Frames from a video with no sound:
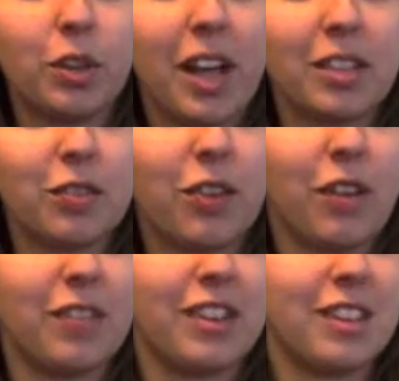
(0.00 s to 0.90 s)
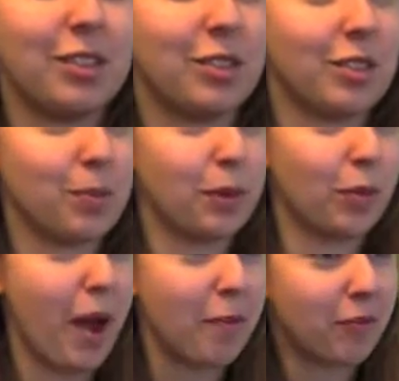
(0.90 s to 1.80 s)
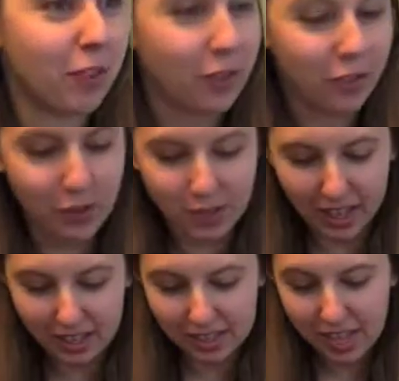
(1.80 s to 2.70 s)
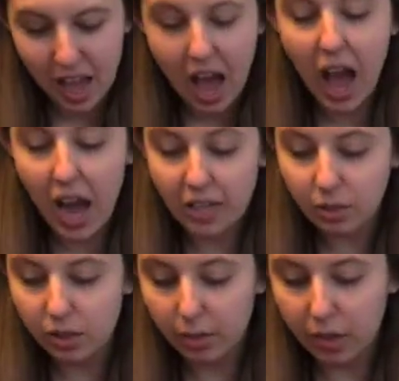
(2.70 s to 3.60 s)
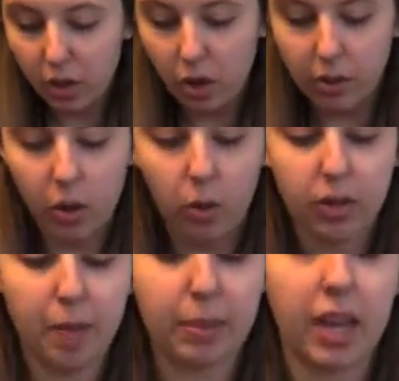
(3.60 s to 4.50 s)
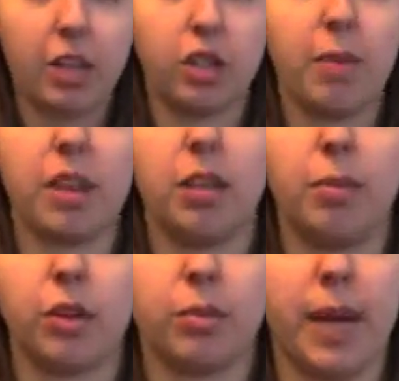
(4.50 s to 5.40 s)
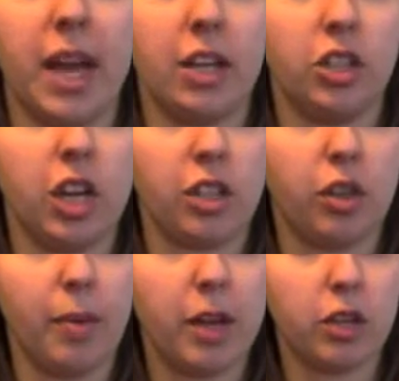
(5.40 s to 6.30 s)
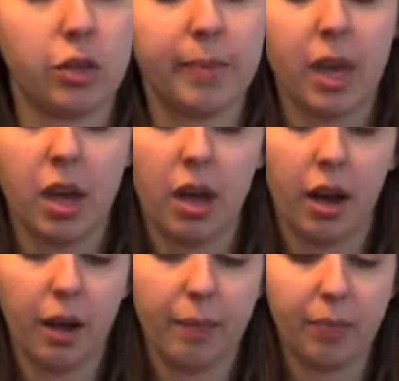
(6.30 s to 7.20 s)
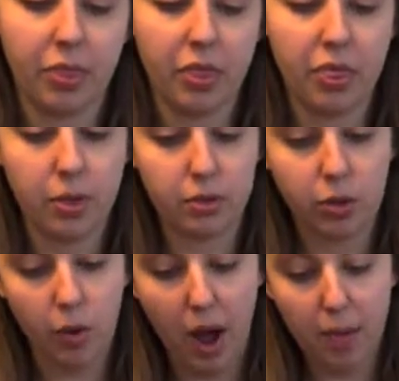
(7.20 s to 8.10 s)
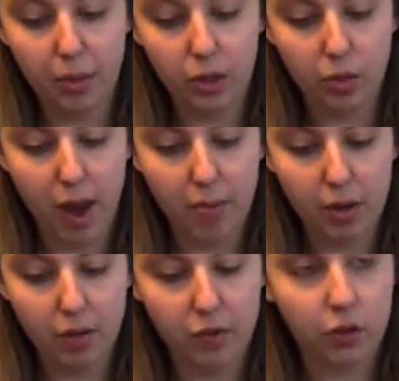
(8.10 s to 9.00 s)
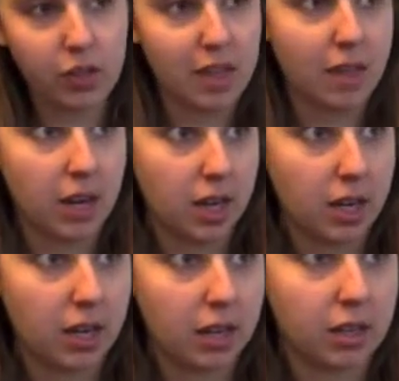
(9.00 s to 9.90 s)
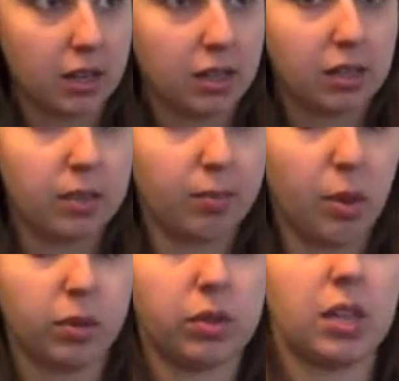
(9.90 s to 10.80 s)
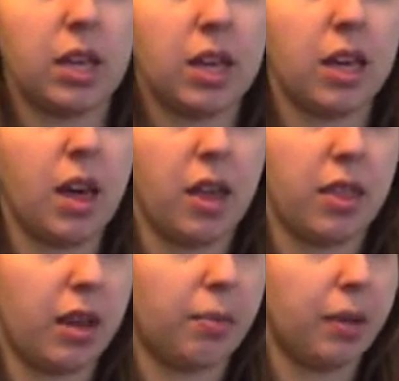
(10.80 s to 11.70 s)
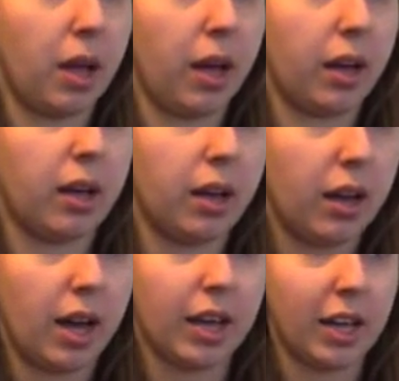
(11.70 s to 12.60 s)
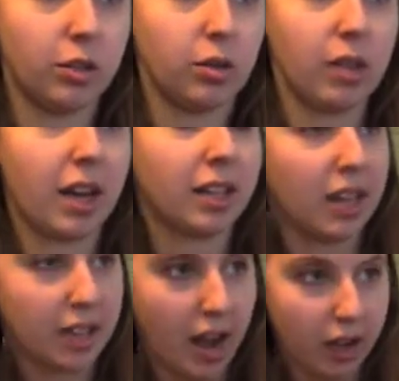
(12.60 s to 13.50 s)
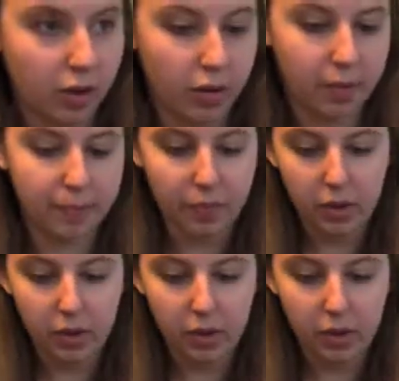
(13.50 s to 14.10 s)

put your hands in front of it. You just put the wrap for a few seconds. I do something called the cold application method because my hand shakes so much. So I put the wrap on first and then I heat it. In most, heat and then apply. I can't do that and get it accurate.